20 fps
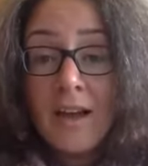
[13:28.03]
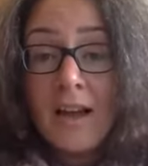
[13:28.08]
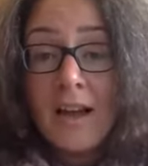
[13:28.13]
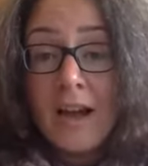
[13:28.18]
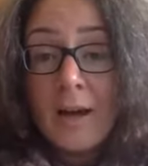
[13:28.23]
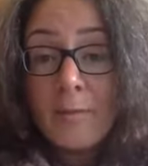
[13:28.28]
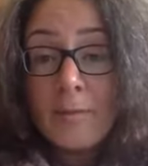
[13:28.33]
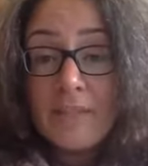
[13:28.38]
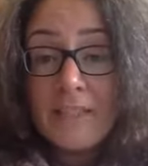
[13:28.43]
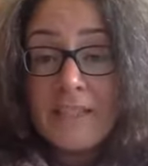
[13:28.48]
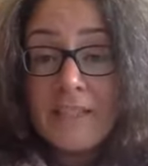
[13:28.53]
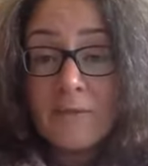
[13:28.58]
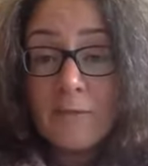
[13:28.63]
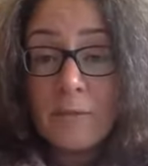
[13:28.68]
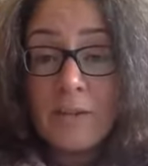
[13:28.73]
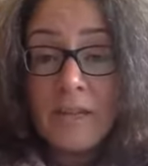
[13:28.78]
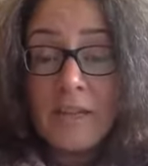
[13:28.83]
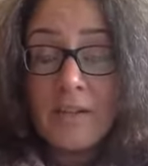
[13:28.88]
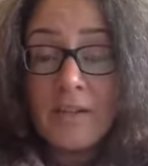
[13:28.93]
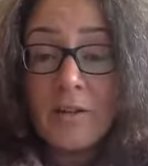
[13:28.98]
And believe
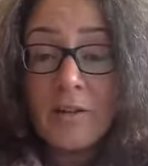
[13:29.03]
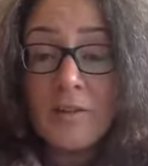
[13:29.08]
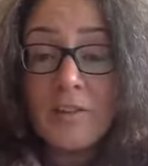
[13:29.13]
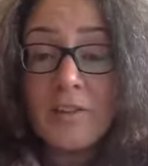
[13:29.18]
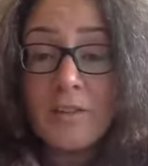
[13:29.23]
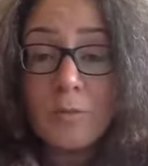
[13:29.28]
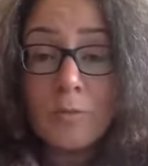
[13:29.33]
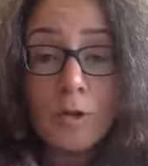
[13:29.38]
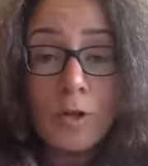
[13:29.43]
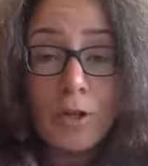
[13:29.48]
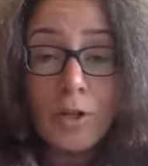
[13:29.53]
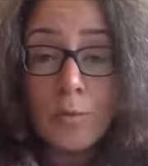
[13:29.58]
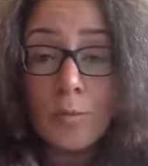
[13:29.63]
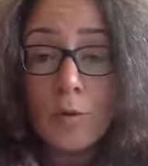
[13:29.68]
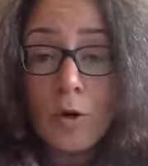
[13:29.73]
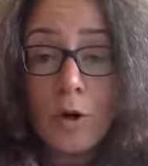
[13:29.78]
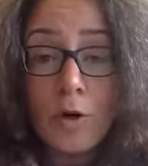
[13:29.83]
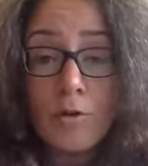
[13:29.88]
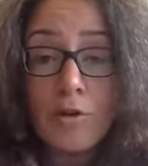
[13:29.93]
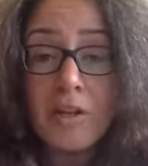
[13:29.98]
me, you know, it's a work in
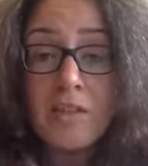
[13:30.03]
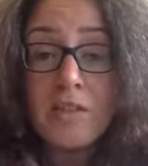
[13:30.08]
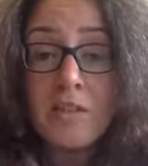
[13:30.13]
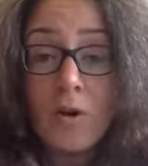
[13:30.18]
progress